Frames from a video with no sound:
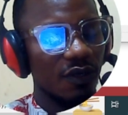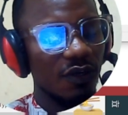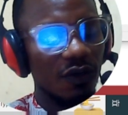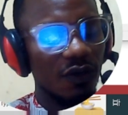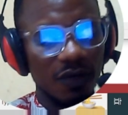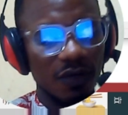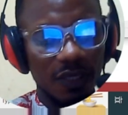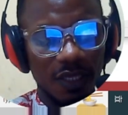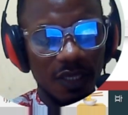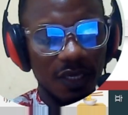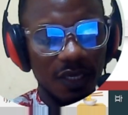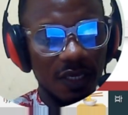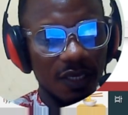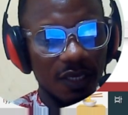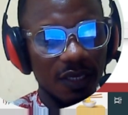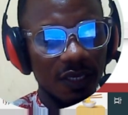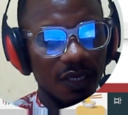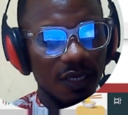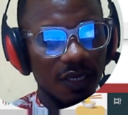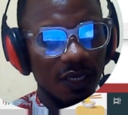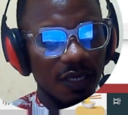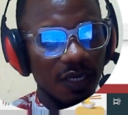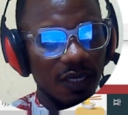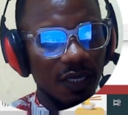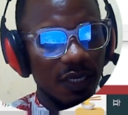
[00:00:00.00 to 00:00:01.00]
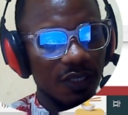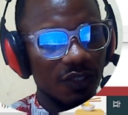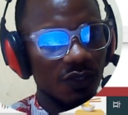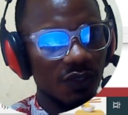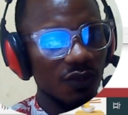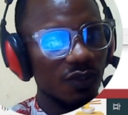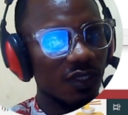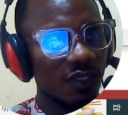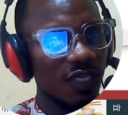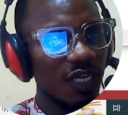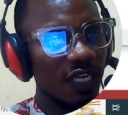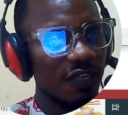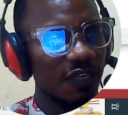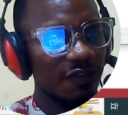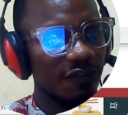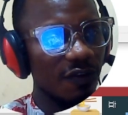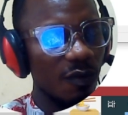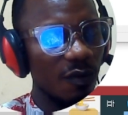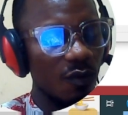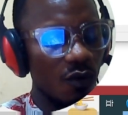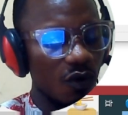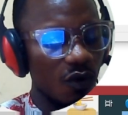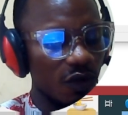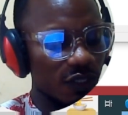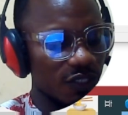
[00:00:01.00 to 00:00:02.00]
okay, so select
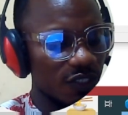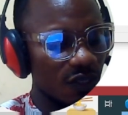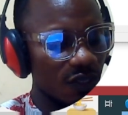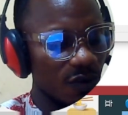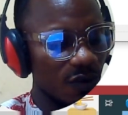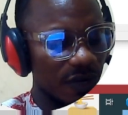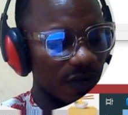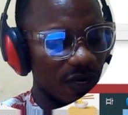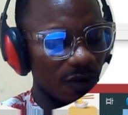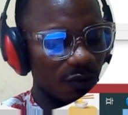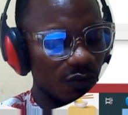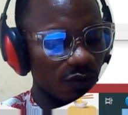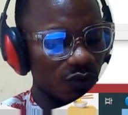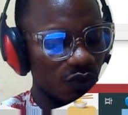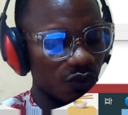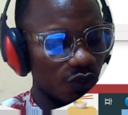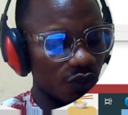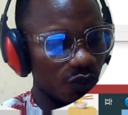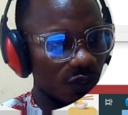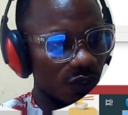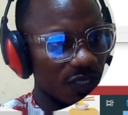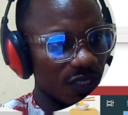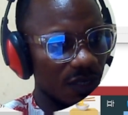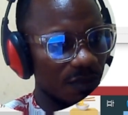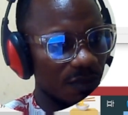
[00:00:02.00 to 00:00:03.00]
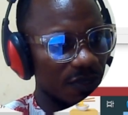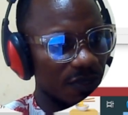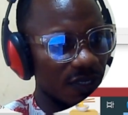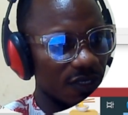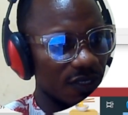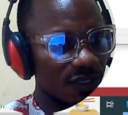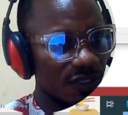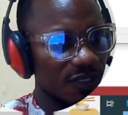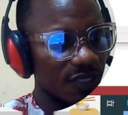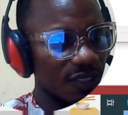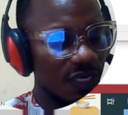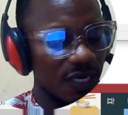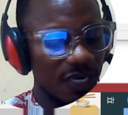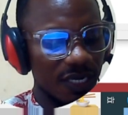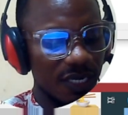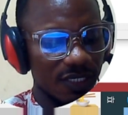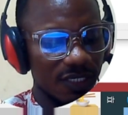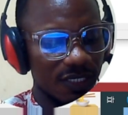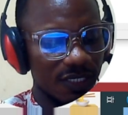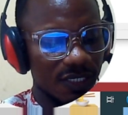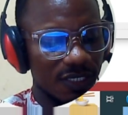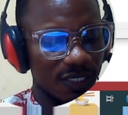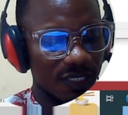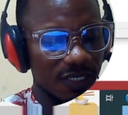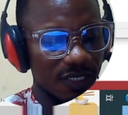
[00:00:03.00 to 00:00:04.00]
from what? Don't worry, I won't show you something. Select
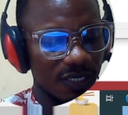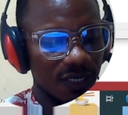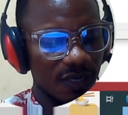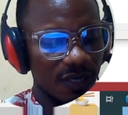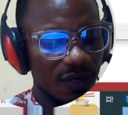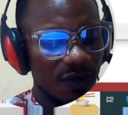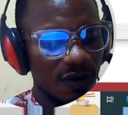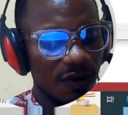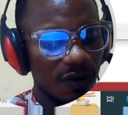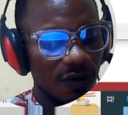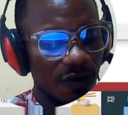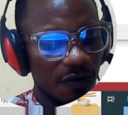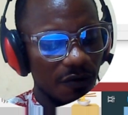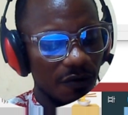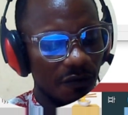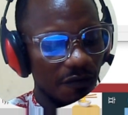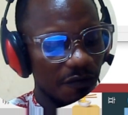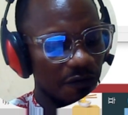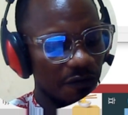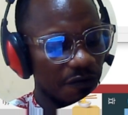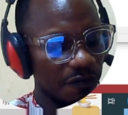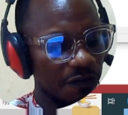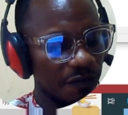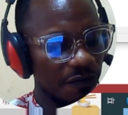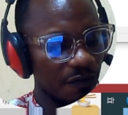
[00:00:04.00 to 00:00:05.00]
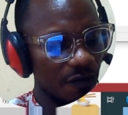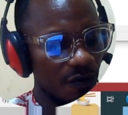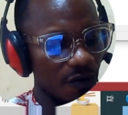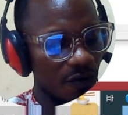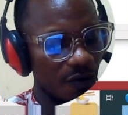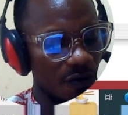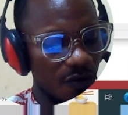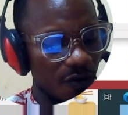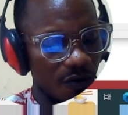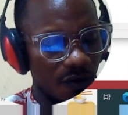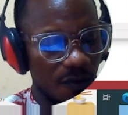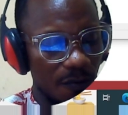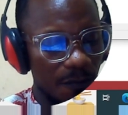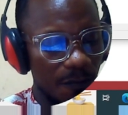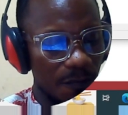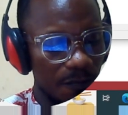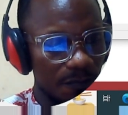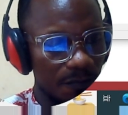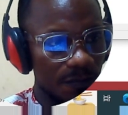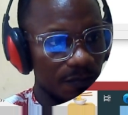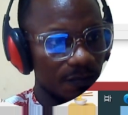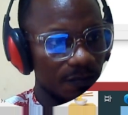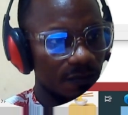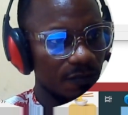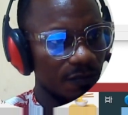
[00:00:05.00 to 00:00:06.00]
from
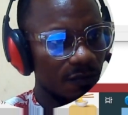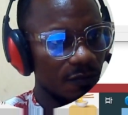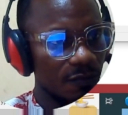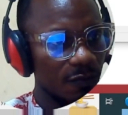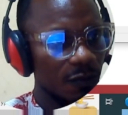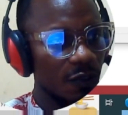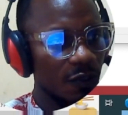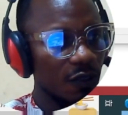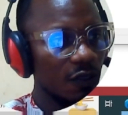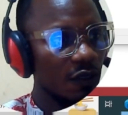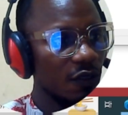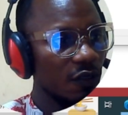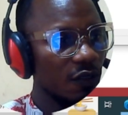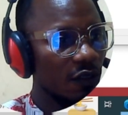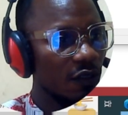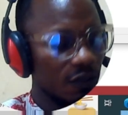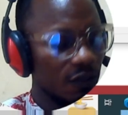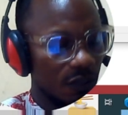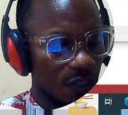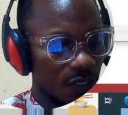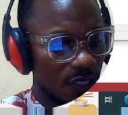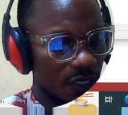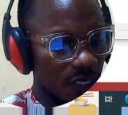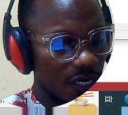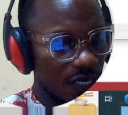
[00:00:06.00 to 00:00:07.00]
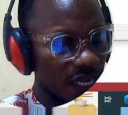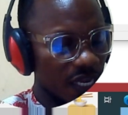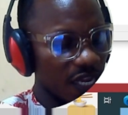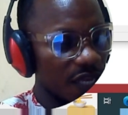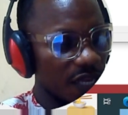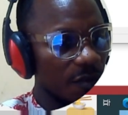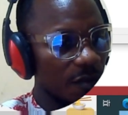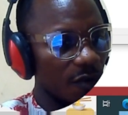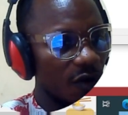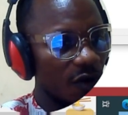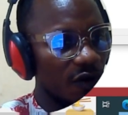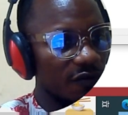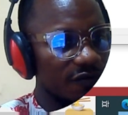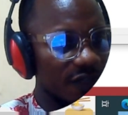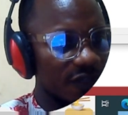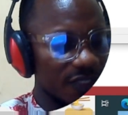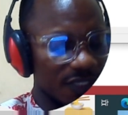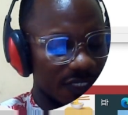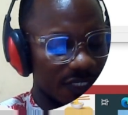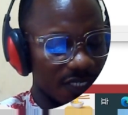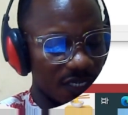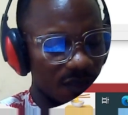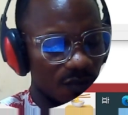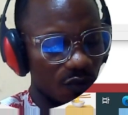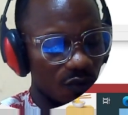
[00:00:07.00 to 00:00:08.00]
the name of the
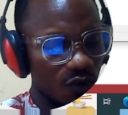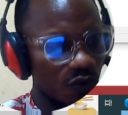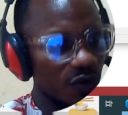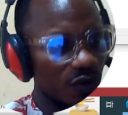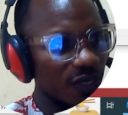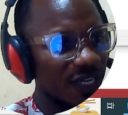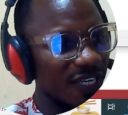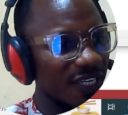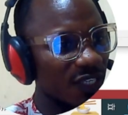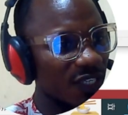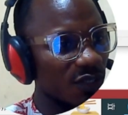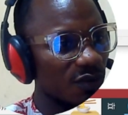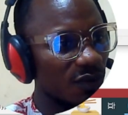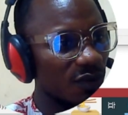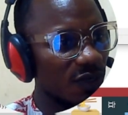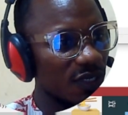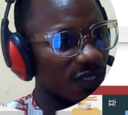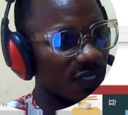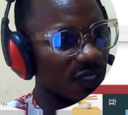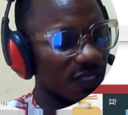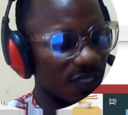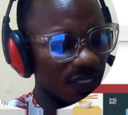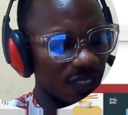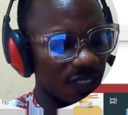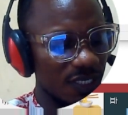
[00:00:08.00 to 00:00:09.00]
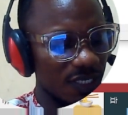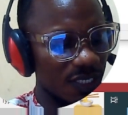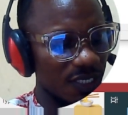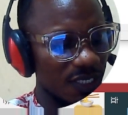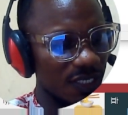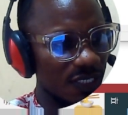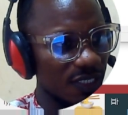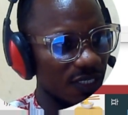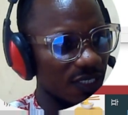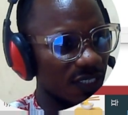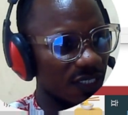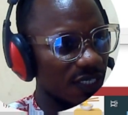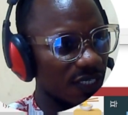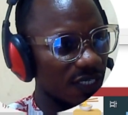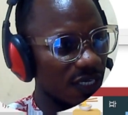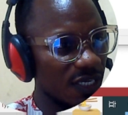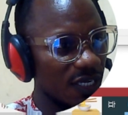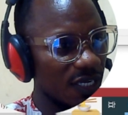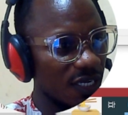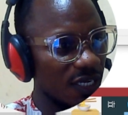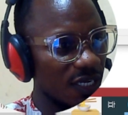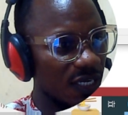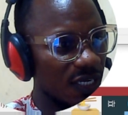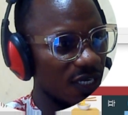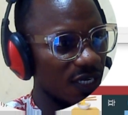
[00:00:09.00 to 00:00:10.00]
table is what is
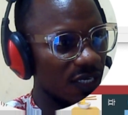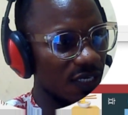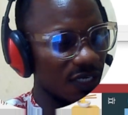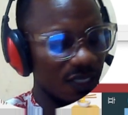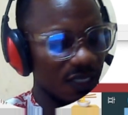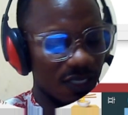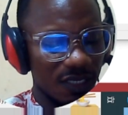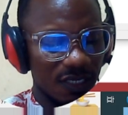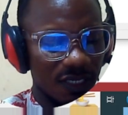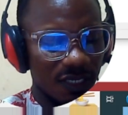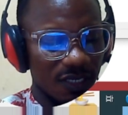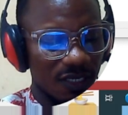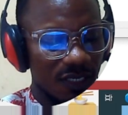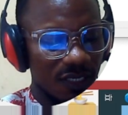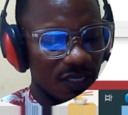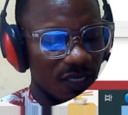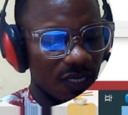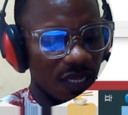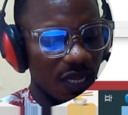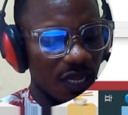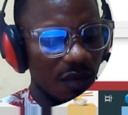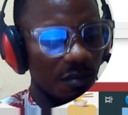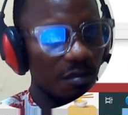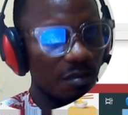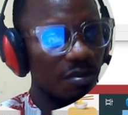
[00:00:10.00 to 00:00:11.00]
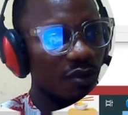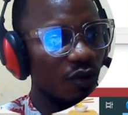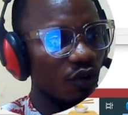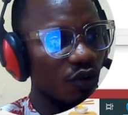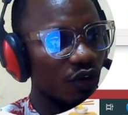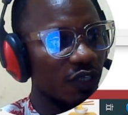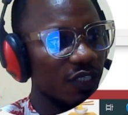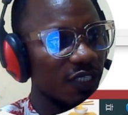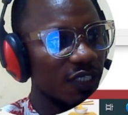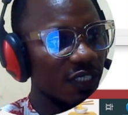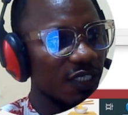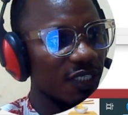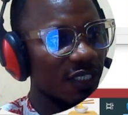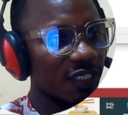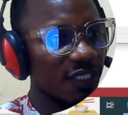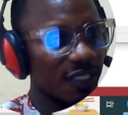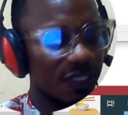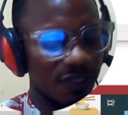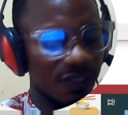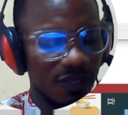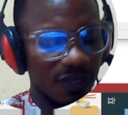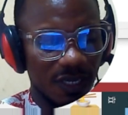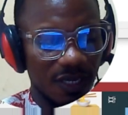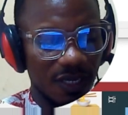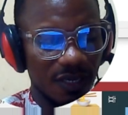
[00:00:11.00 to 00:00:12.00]
employees,
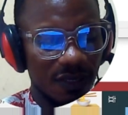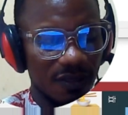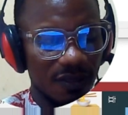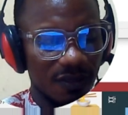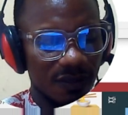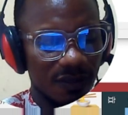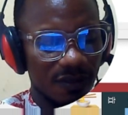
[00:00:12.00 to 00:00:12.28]
okay?